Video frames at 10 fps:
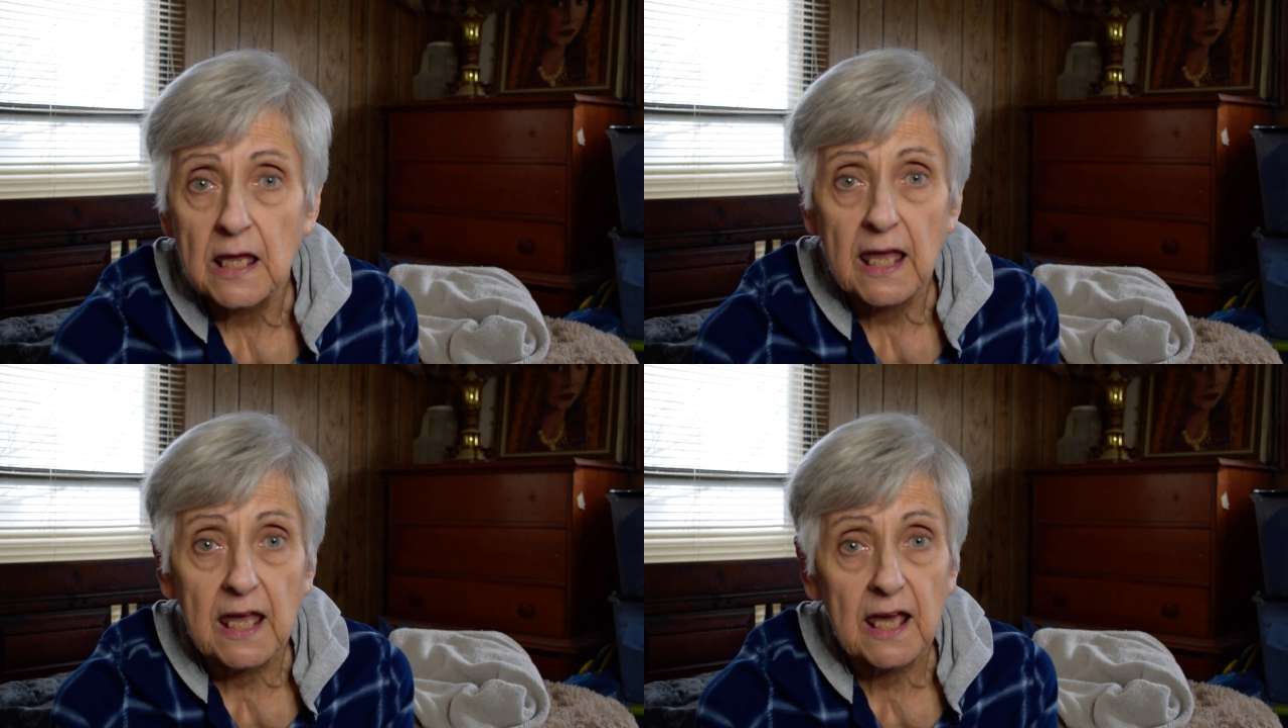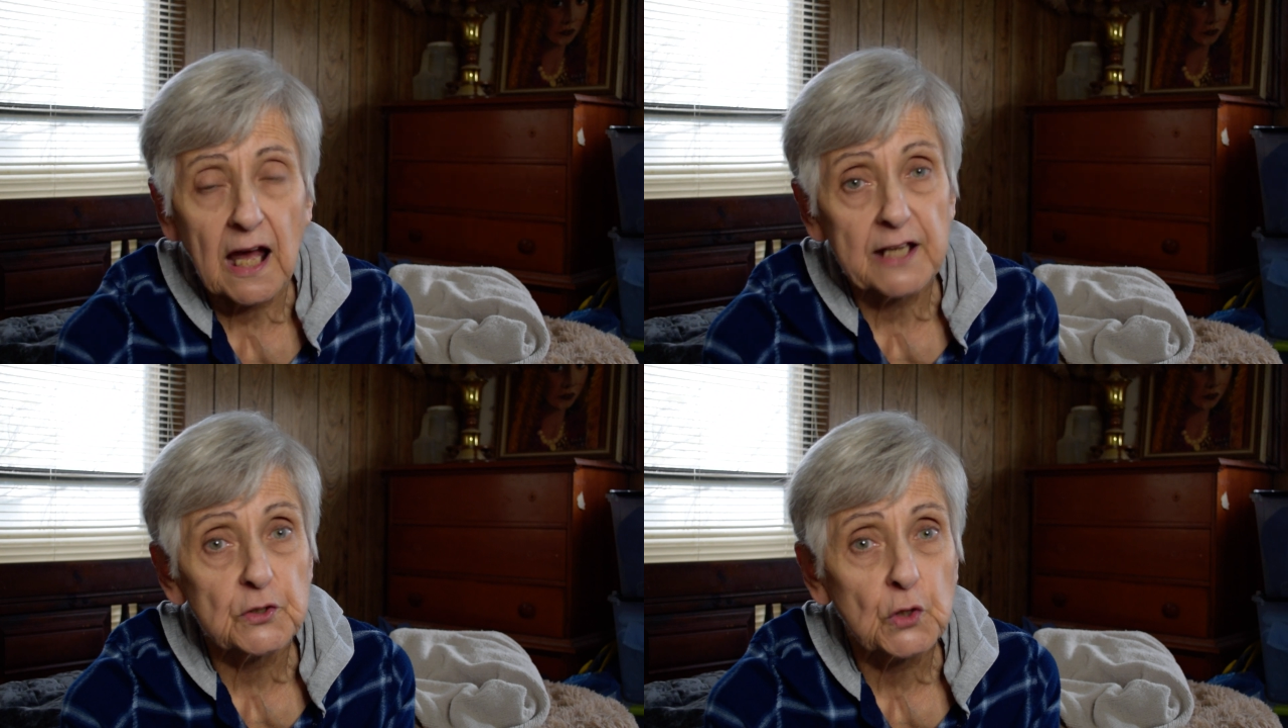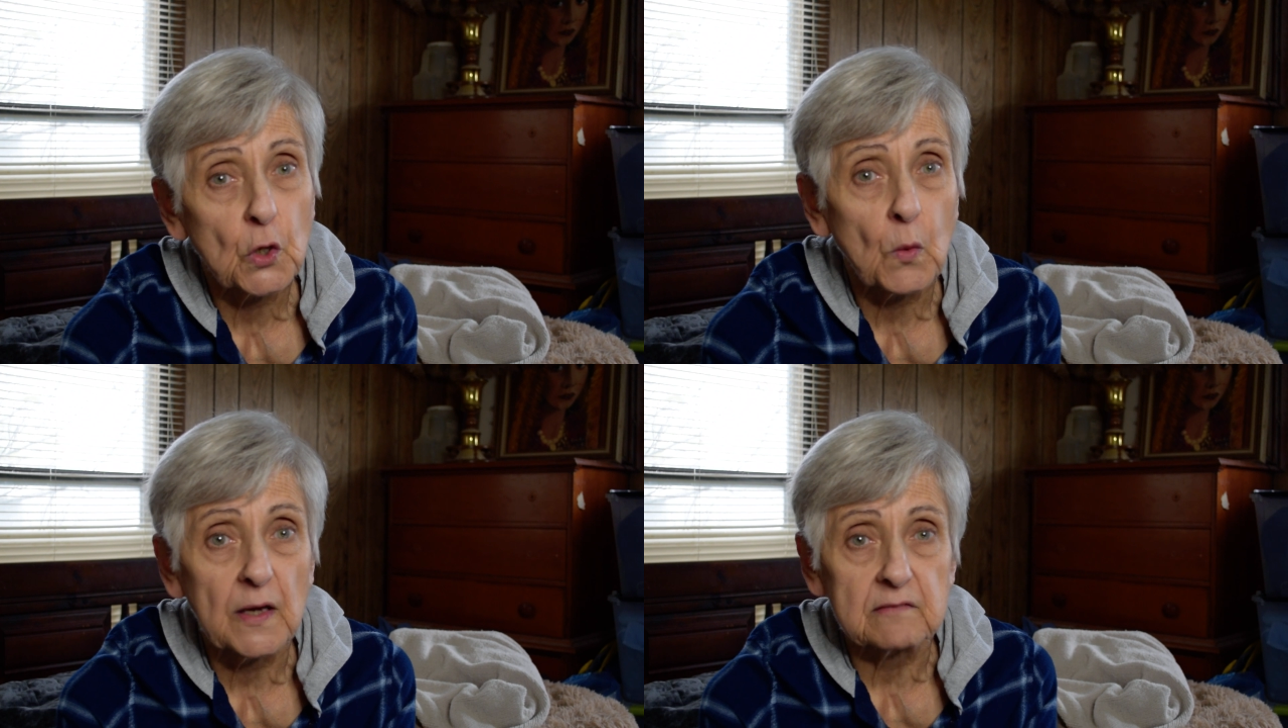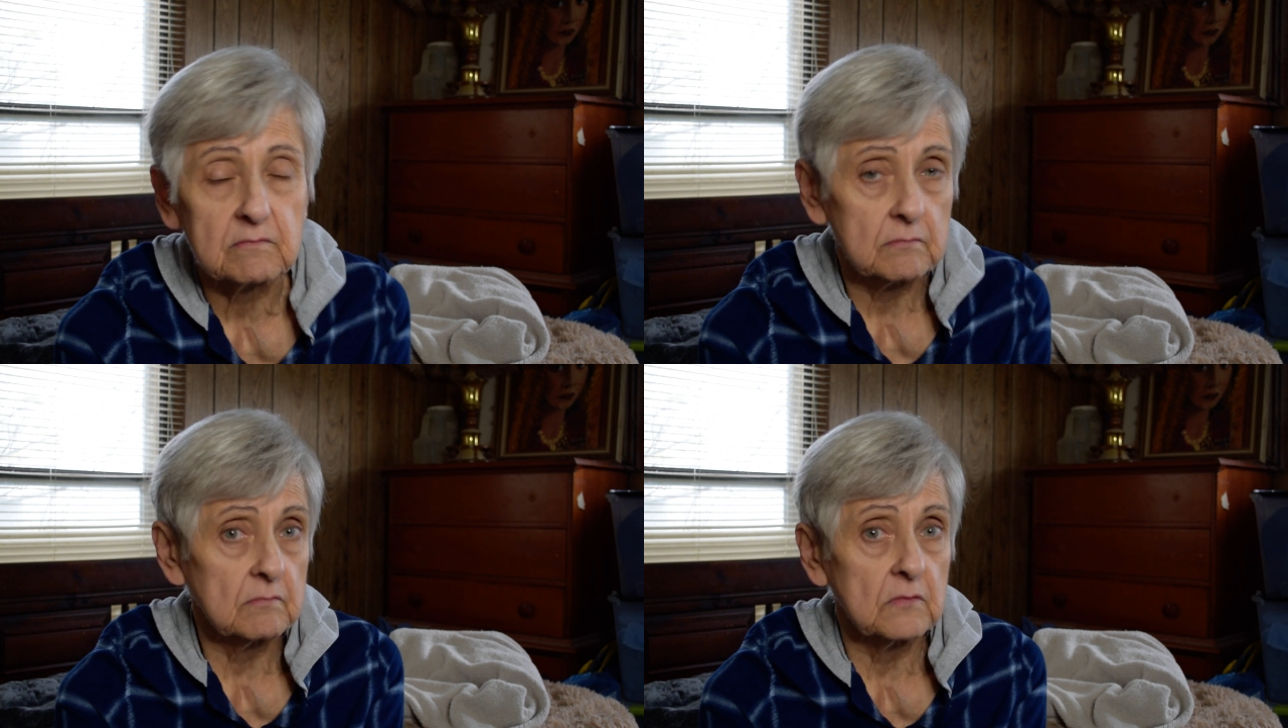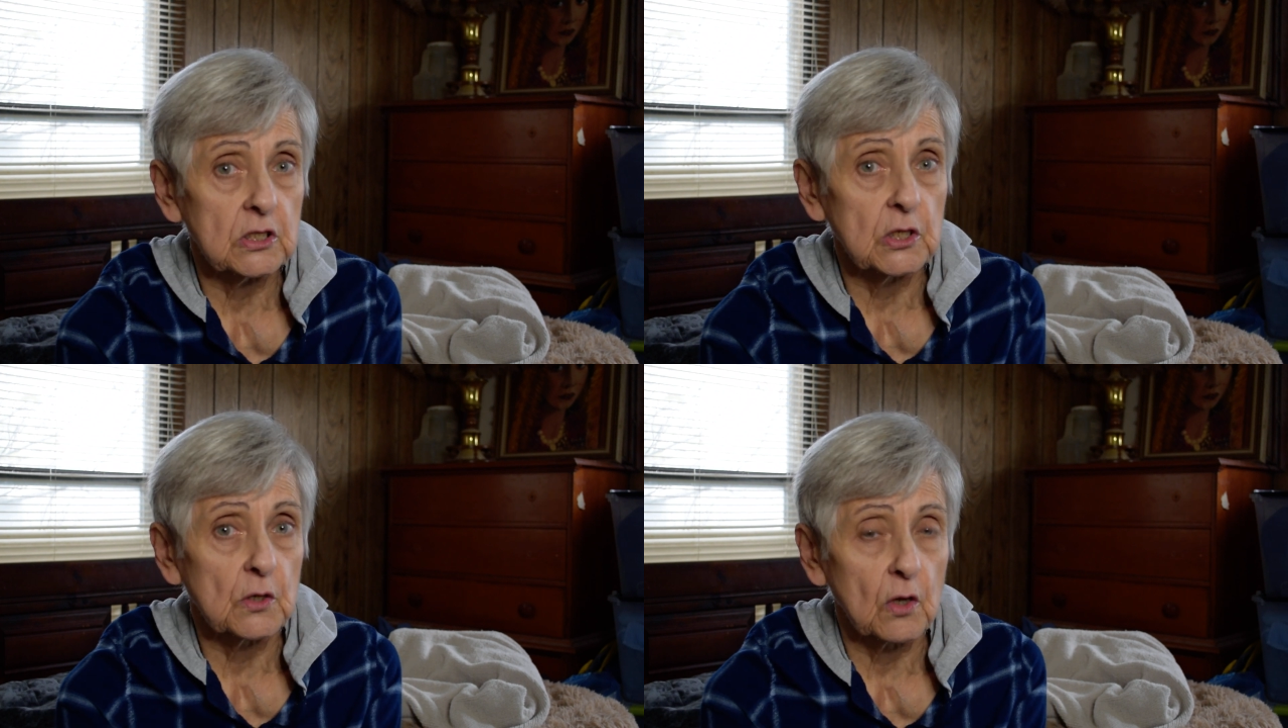And I don't know what
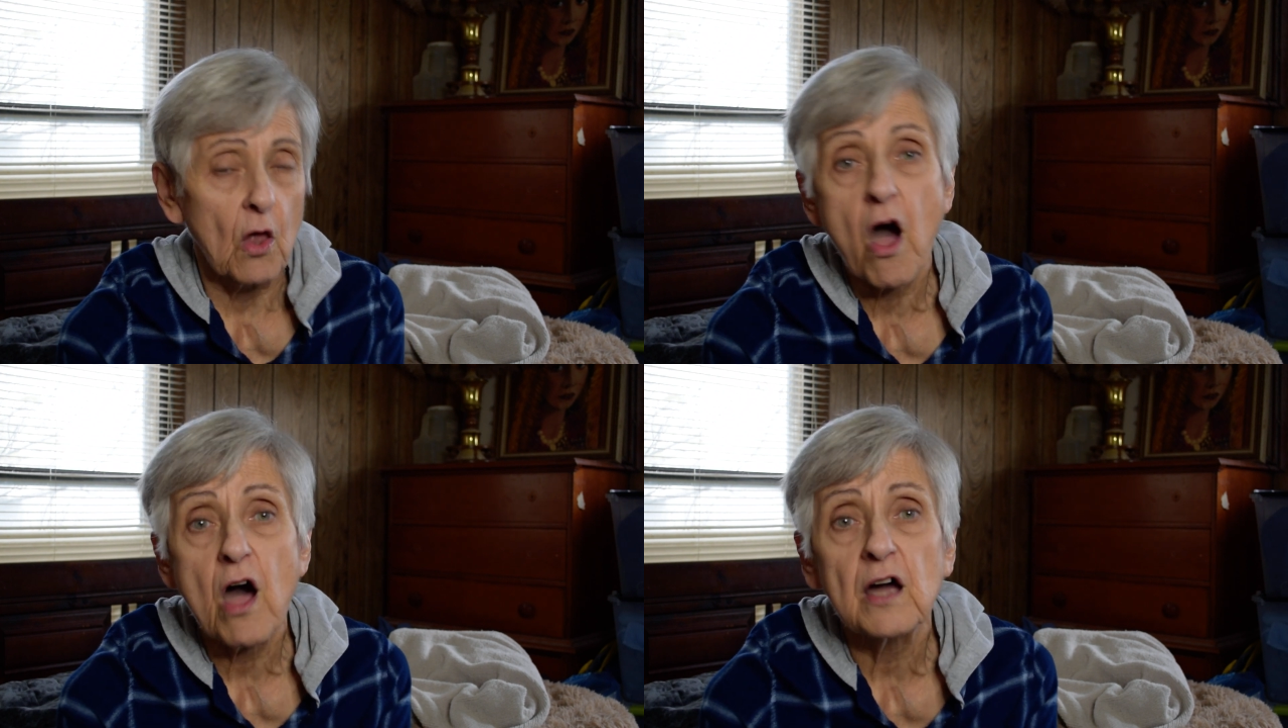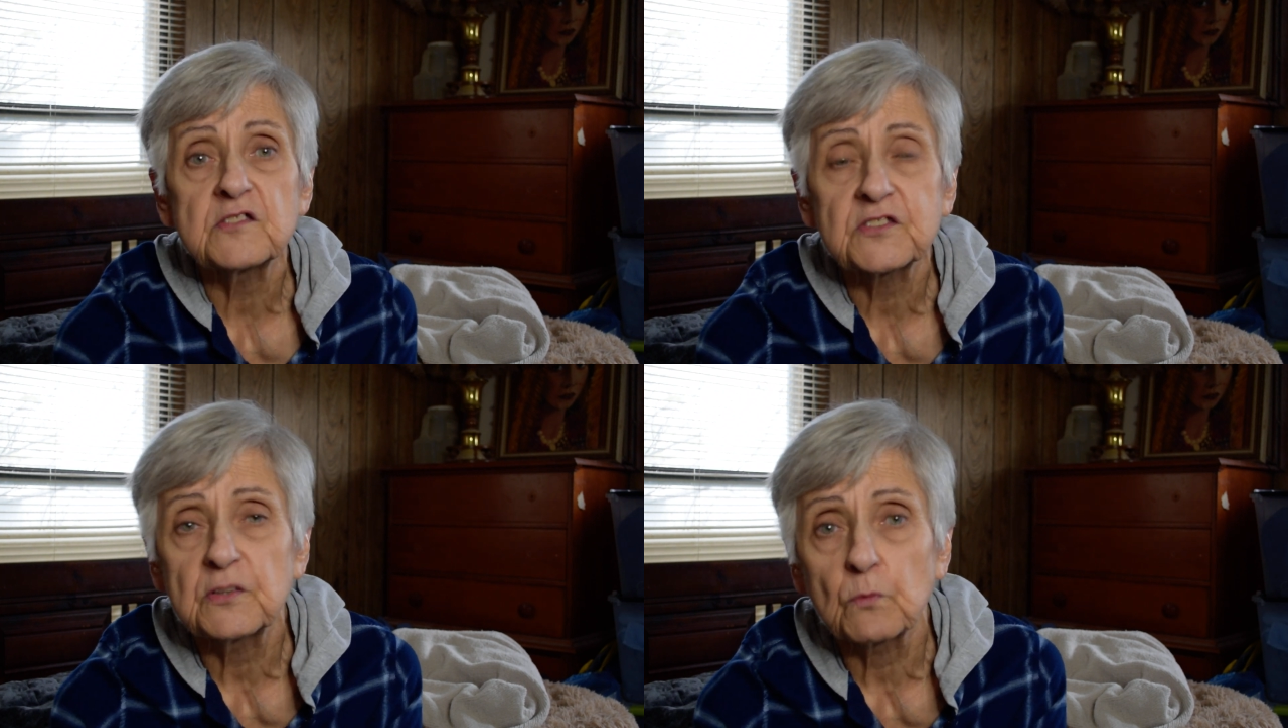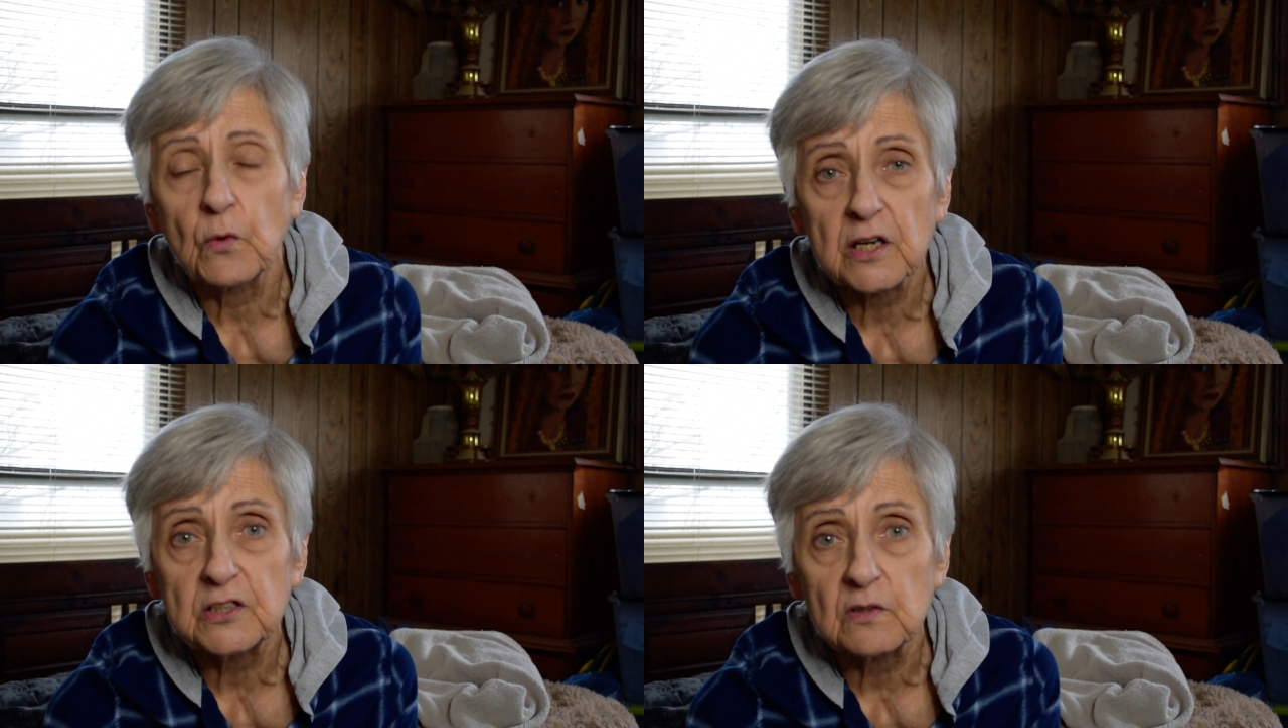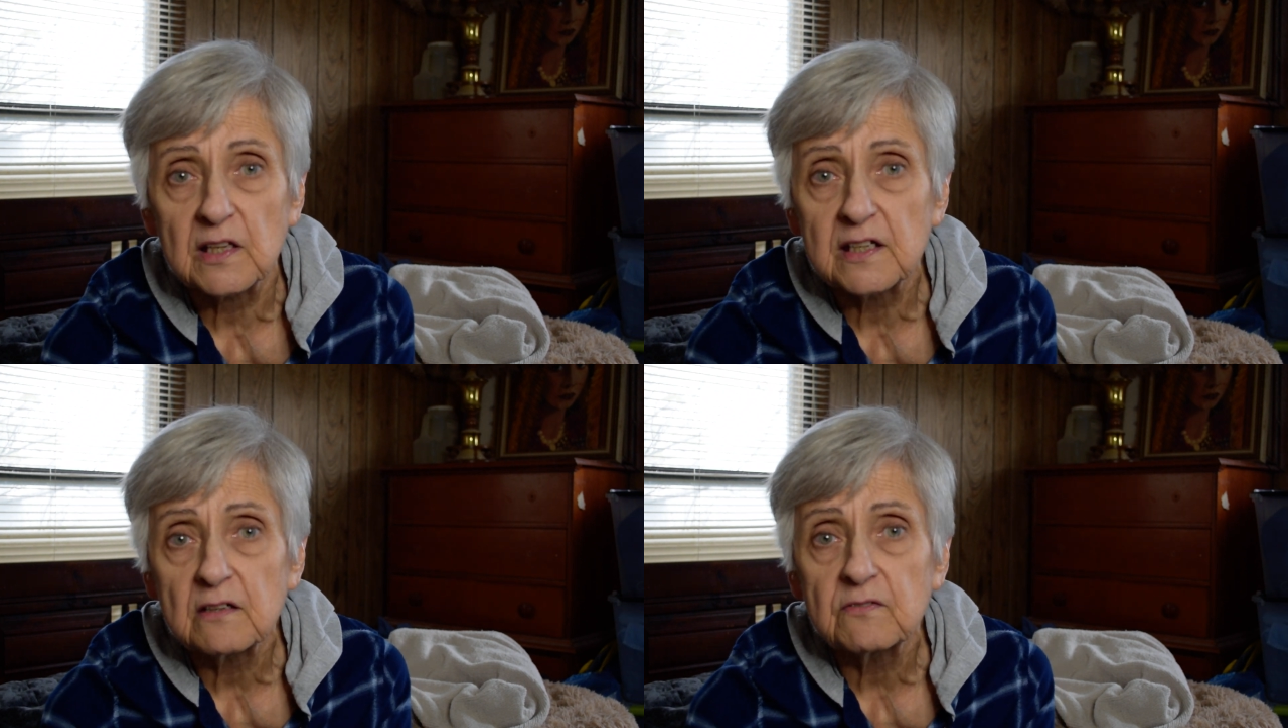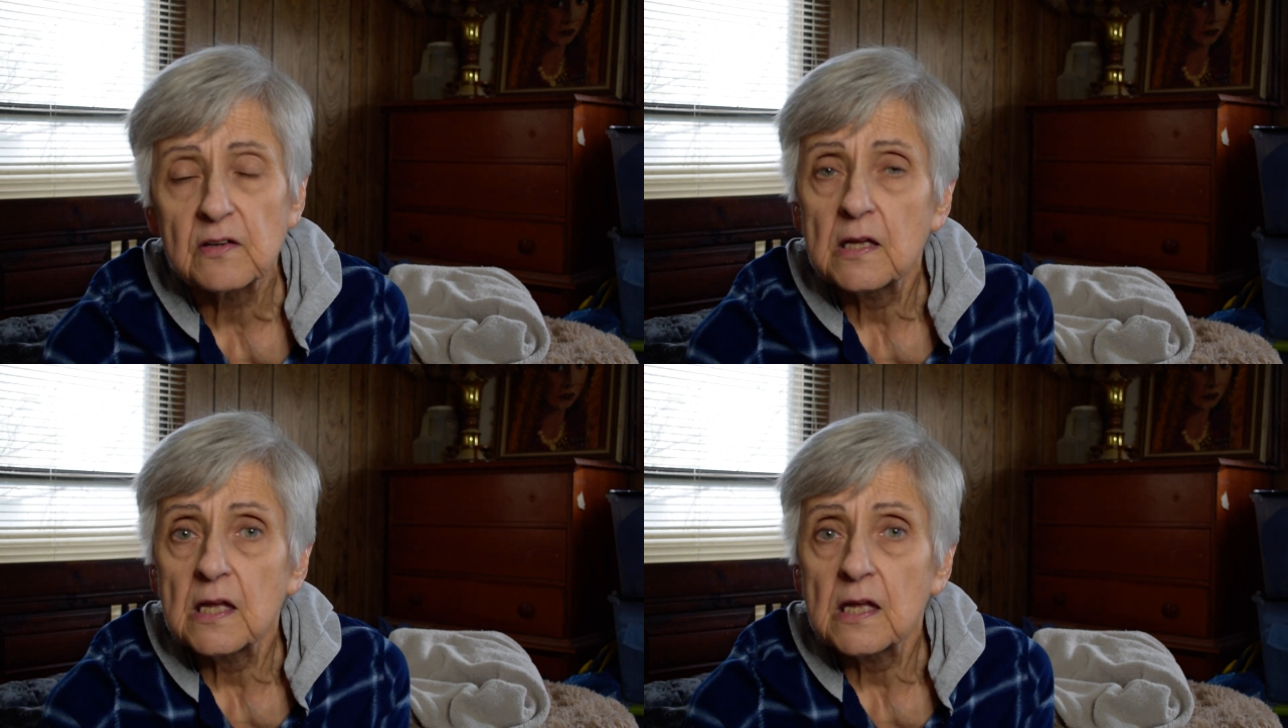your law is in where you live,